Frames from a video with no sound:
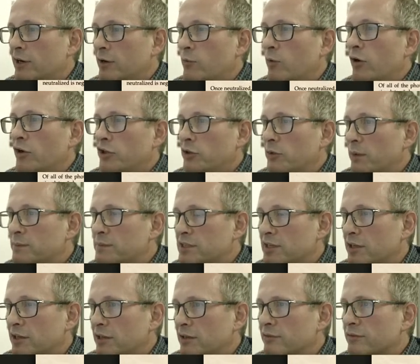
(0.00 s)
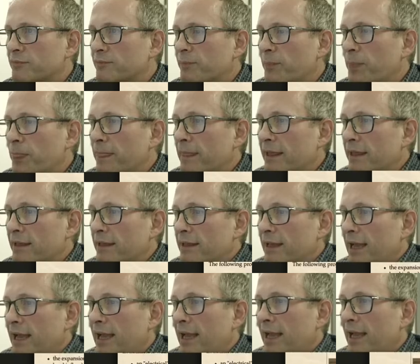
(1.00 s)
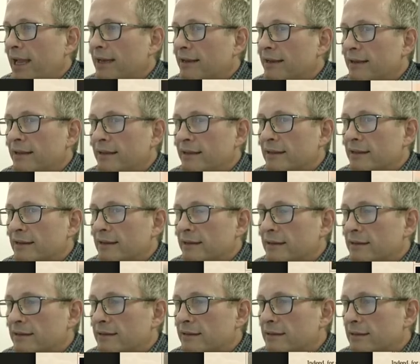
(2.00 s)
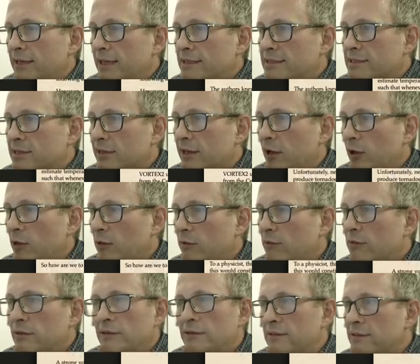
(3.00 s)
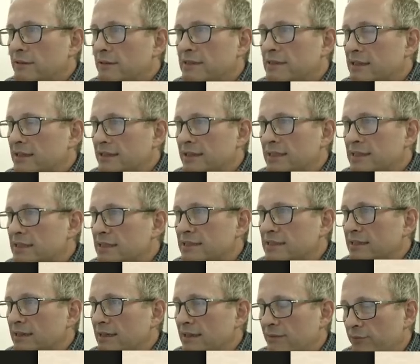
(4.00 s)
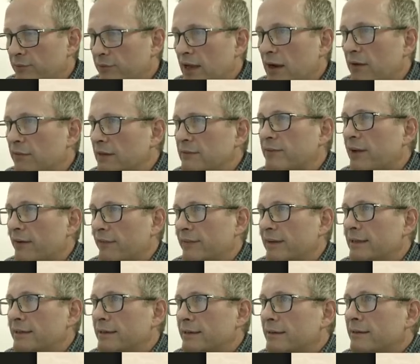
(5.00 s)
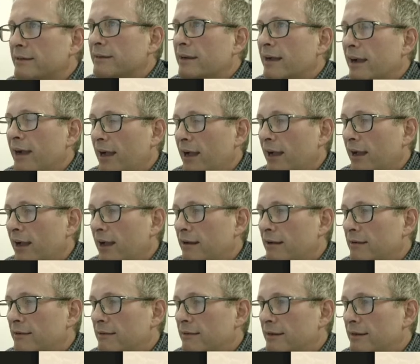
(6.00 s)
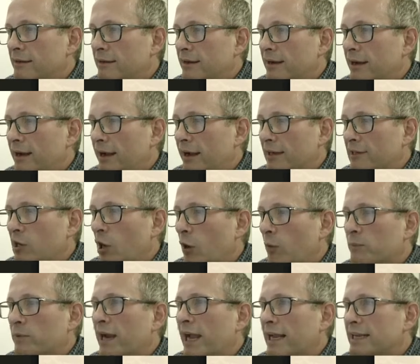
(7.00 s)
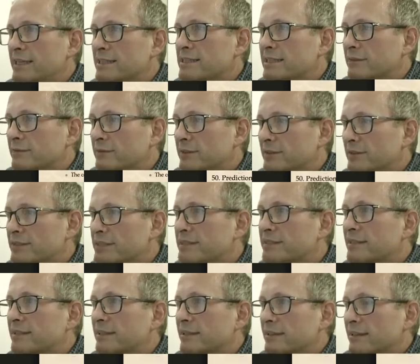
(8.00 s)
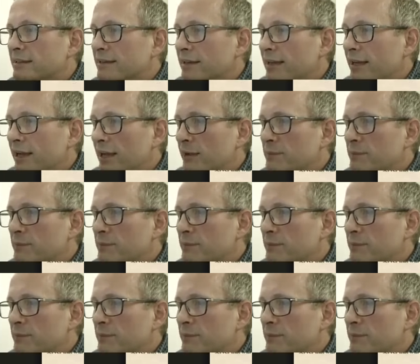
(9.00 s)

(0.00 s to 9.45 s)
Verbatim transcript: what you observe. And he's got a whole, this is very, very uh, uh, comprehensive, this uh,